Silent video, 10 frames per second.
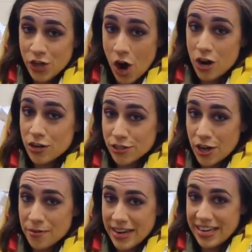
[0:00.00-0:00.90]
scars
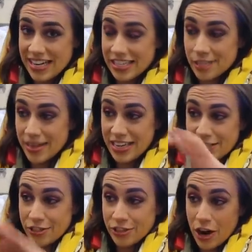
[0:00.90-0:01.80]
on my knees because my
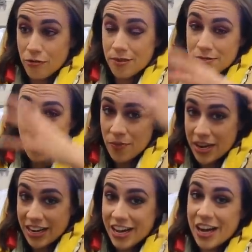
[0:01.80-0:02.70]
knees just got ripped open
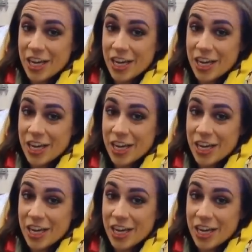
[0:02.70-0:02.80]
and